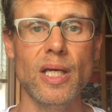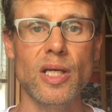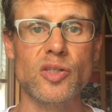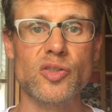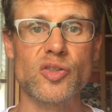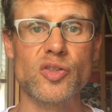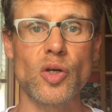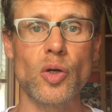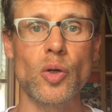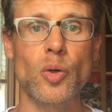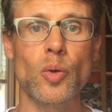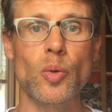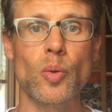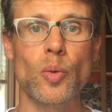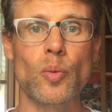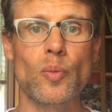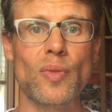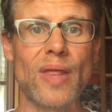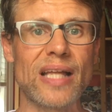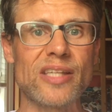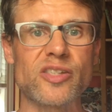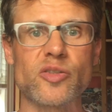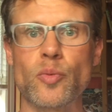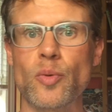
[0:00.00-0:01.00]
So
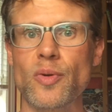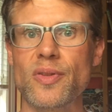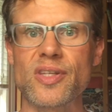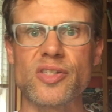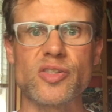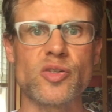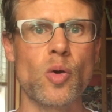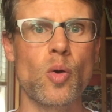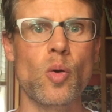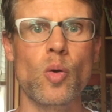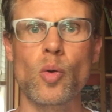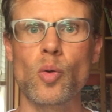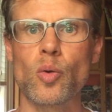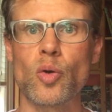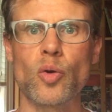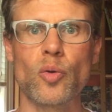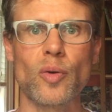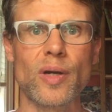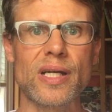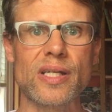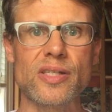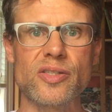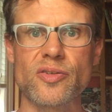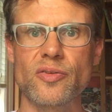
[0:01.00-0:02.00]
that's where this whole
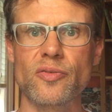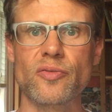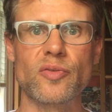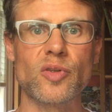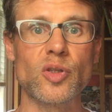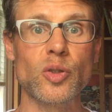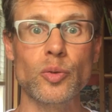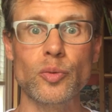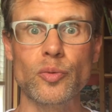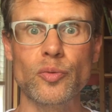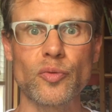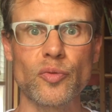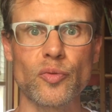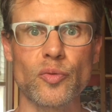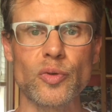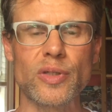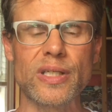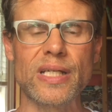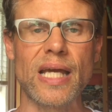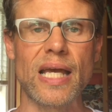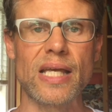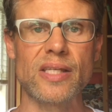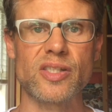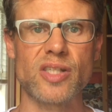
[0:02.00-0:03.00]
craze of
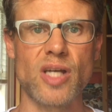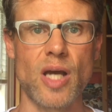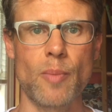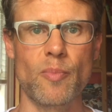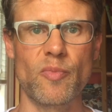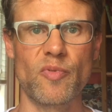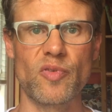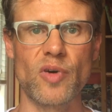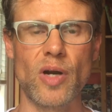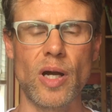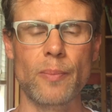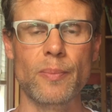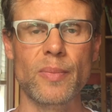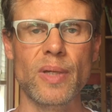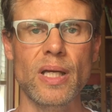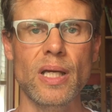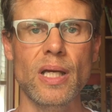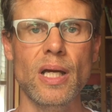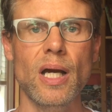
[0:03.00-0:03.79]
gluten-free has come from.